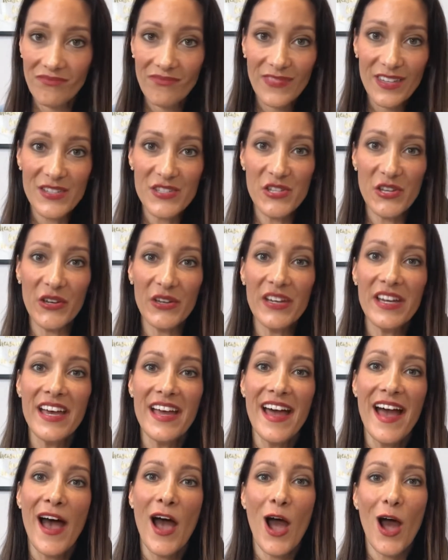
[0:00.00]
So
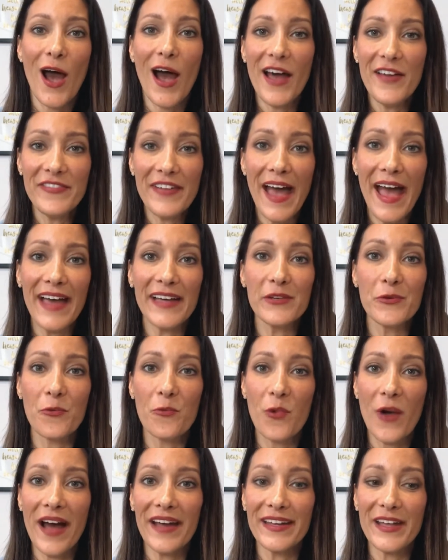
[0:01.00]
I've had
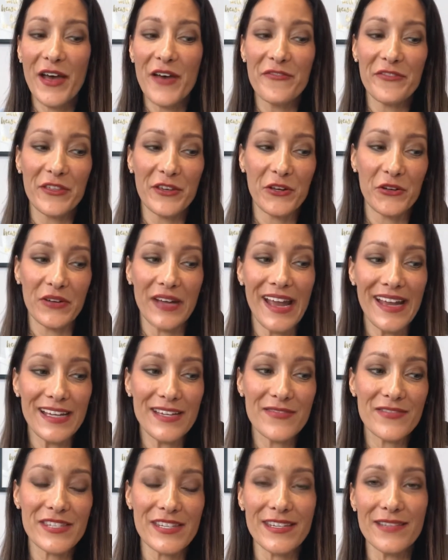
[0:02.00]
one of the
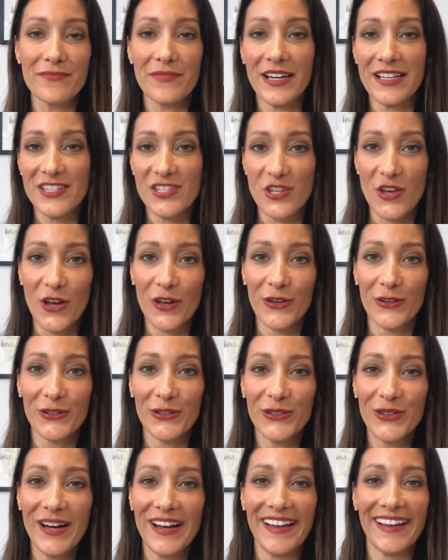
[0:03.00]
creatives in my
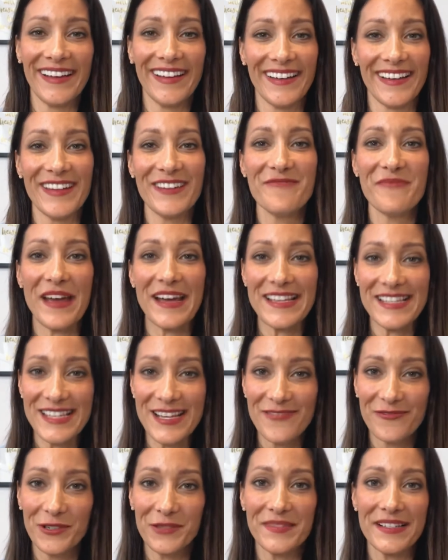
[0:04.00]
circle, an
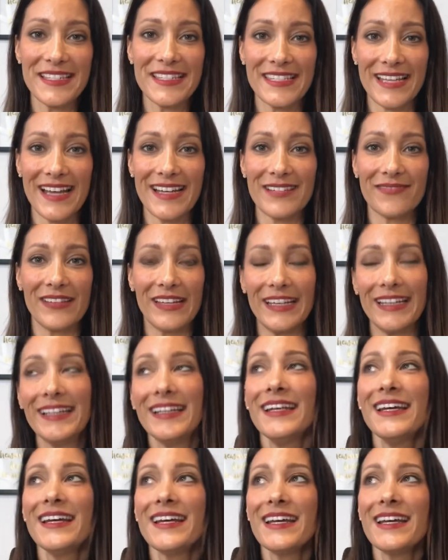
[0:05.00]
amazing woman, say to me,
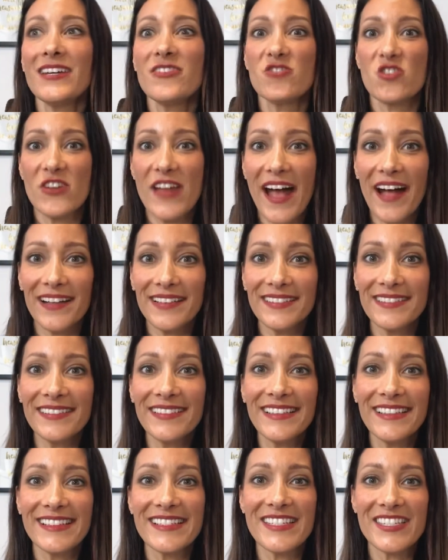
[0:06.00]

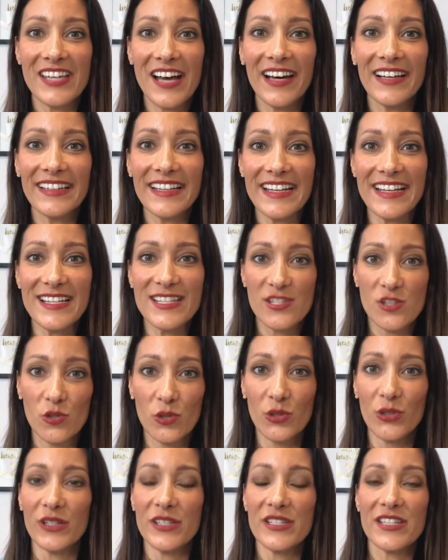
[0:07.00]
Janelle, done is
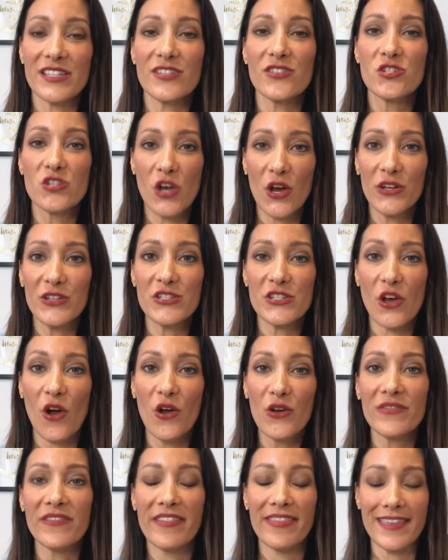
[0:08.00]
good. Don't
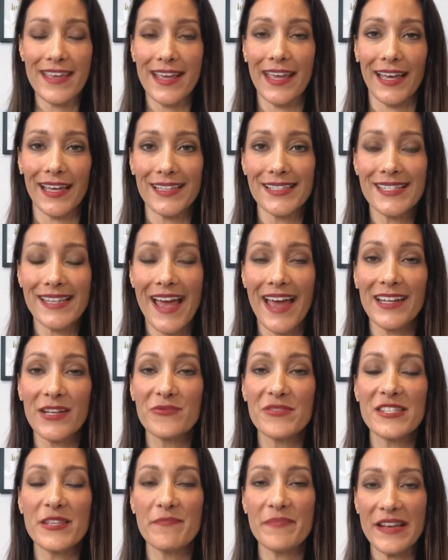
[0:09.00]
overthink it. And it
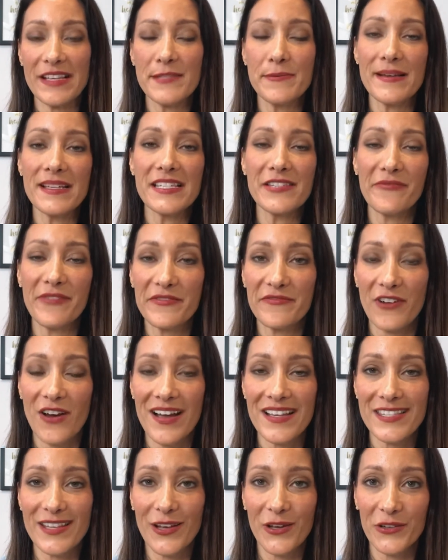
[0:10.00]
was the best piece of
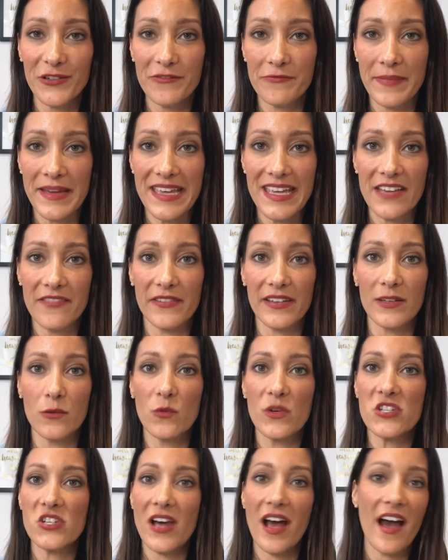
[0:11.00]
advice I could have been given,
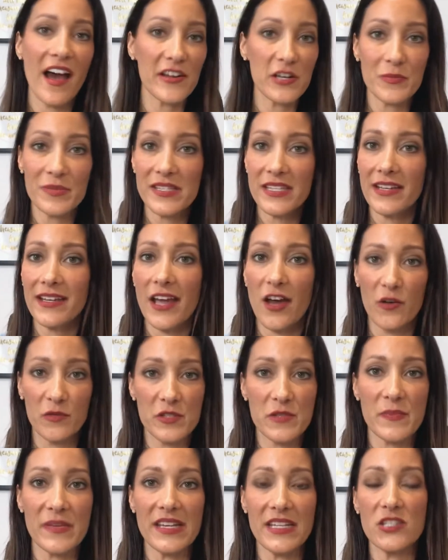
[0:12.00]
which 100%
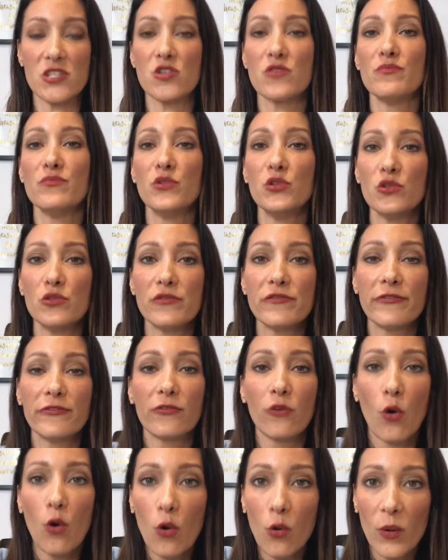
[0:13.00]
helps me to move
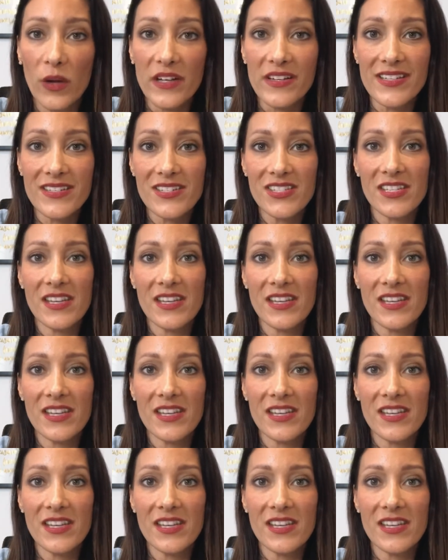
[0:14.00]
forward.